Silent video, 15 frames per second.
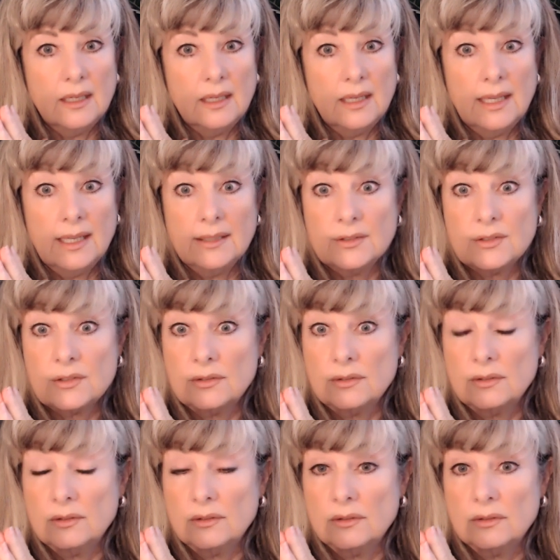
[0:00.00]
And
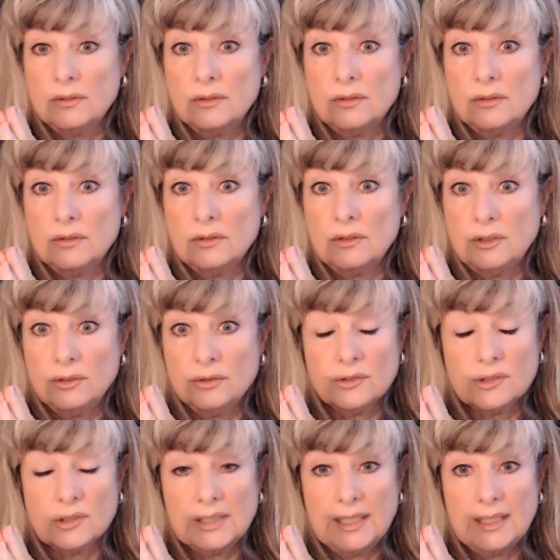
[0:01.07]

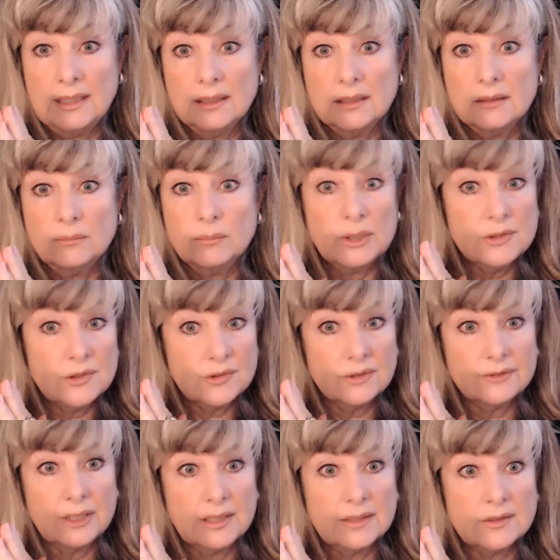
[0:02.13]
usually, most of
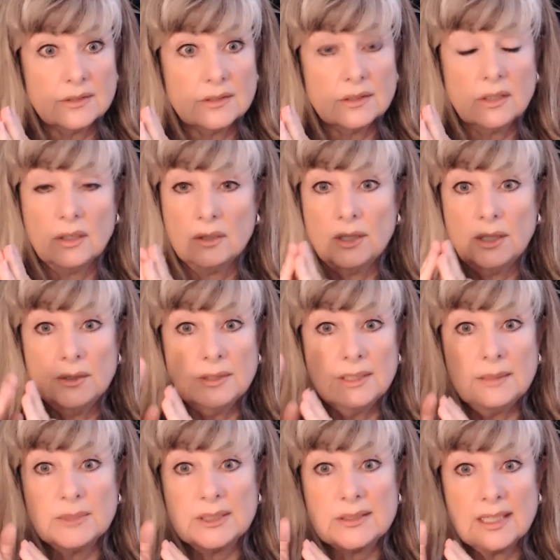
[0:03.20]
us are
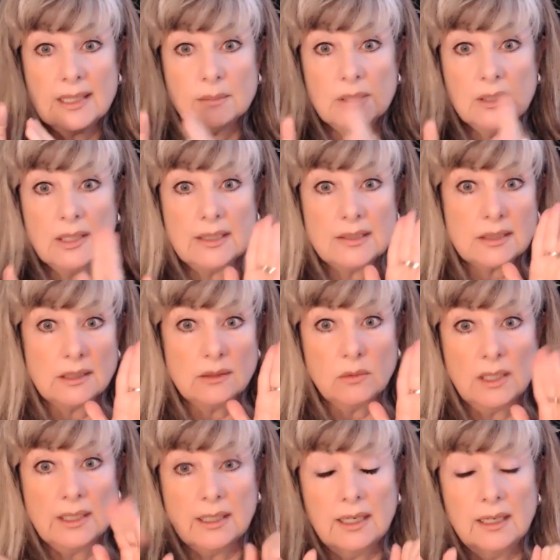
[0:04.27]
only metabolizing
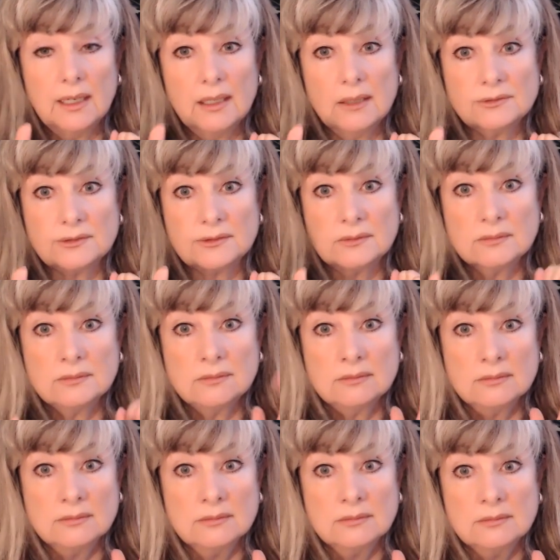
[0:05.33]
one half.
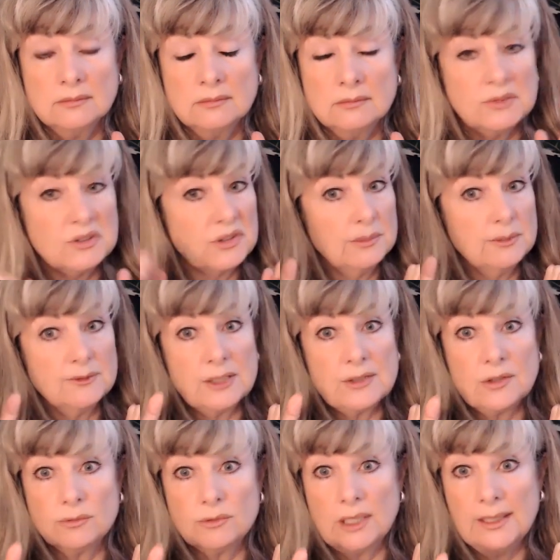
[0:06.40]
Some of
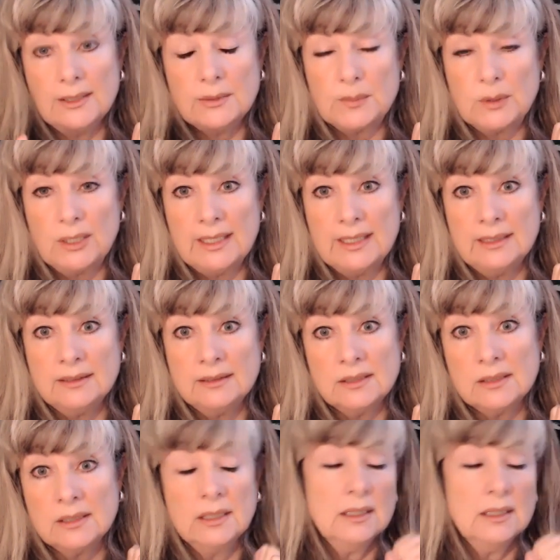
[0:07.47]
us are right-brained,